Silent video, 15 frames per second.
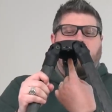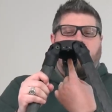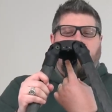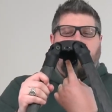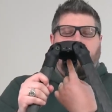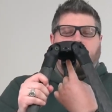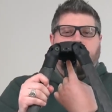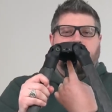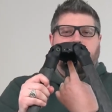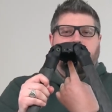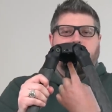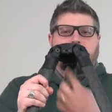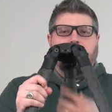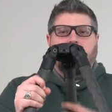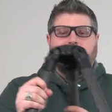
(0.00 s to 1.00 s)

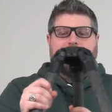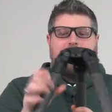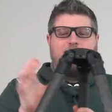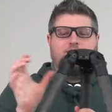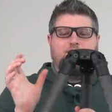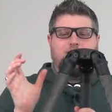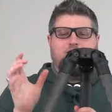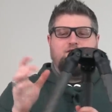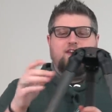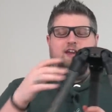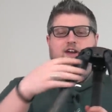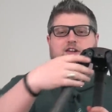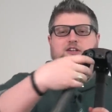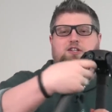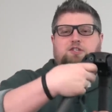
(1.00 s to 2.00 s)
that's milled out for your
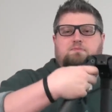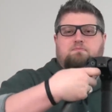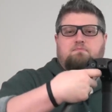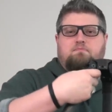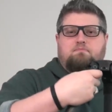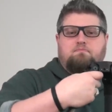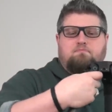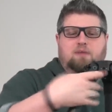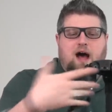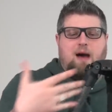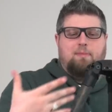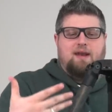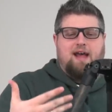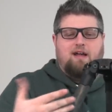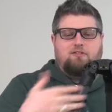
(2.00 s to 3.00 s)
finger to just
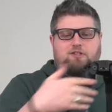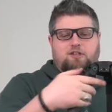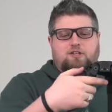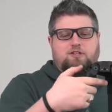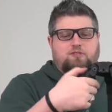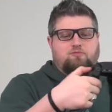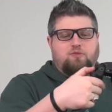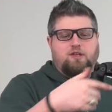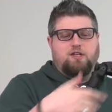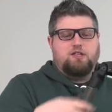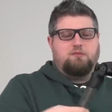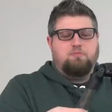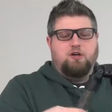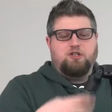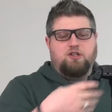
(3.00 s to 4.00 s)
pop it out. So you just really
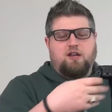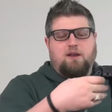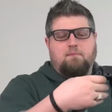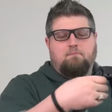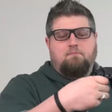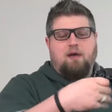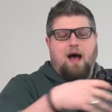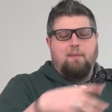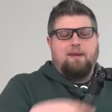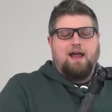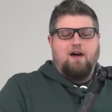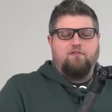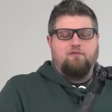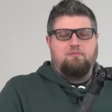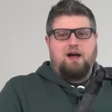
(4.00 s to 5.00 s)
just push it in and pop it
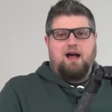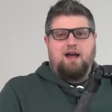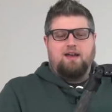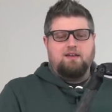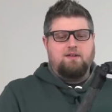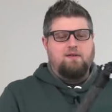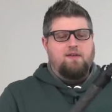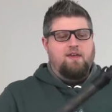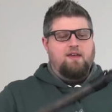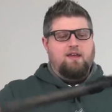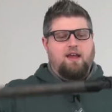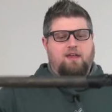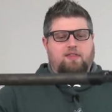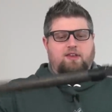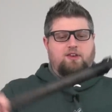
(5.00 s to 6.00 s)
out from behind.
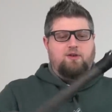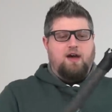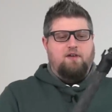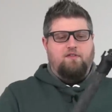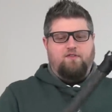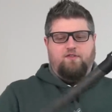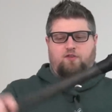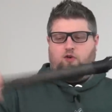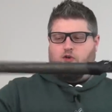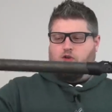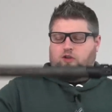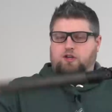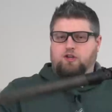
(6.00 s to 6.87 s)
And then you have full